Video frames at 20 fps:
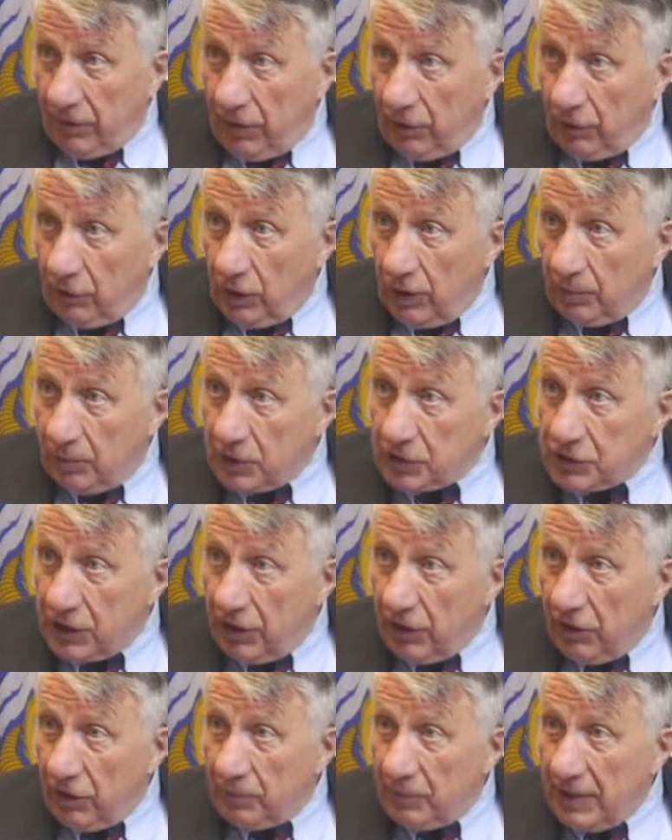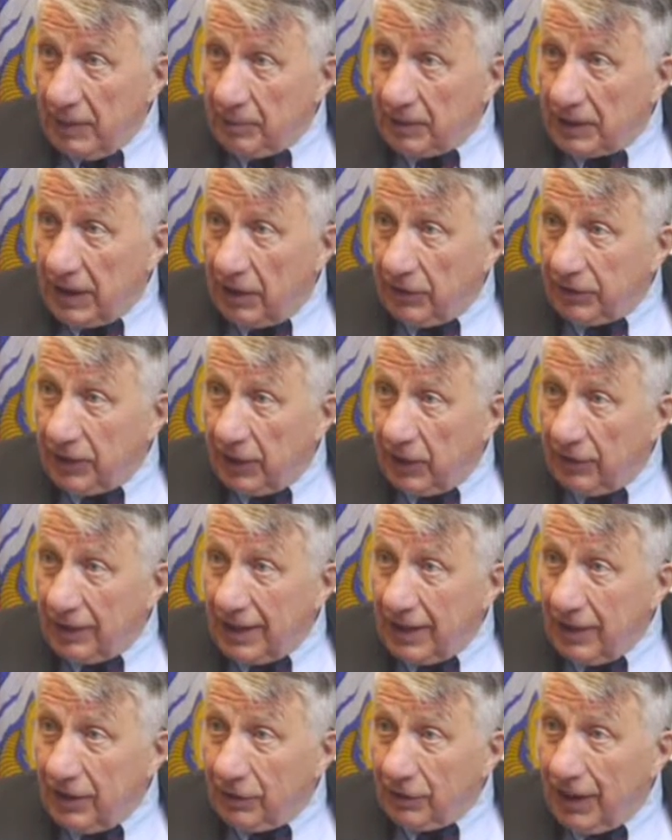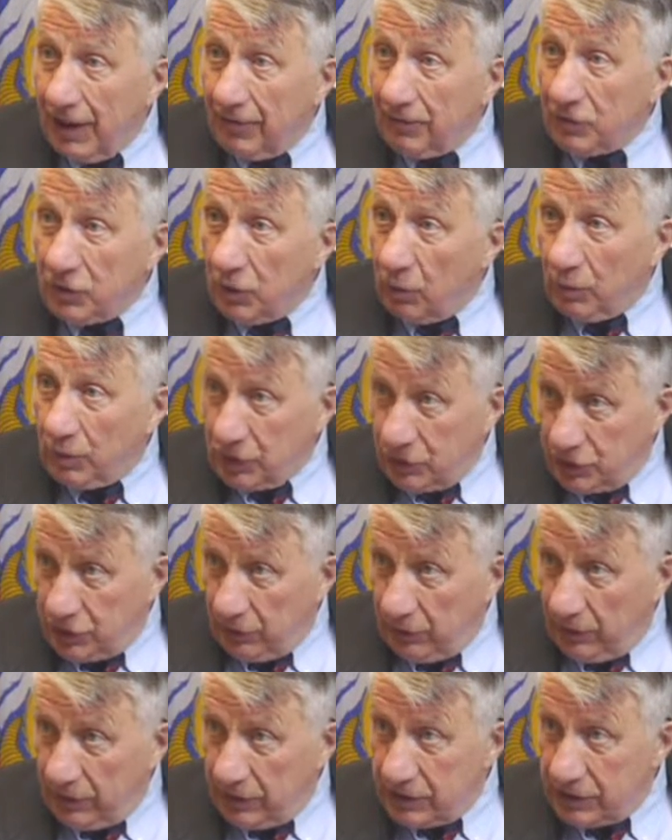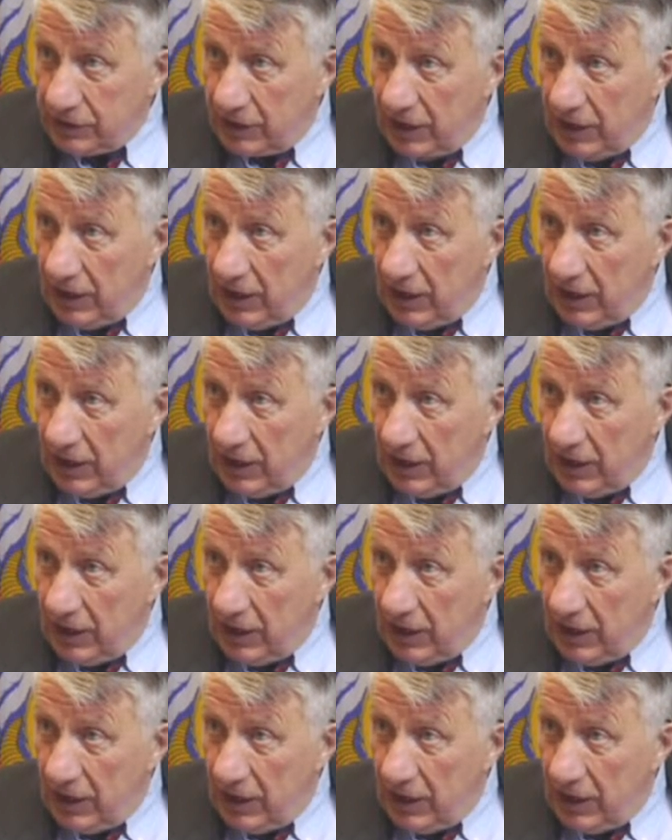to 30% of the people out there either have no insurance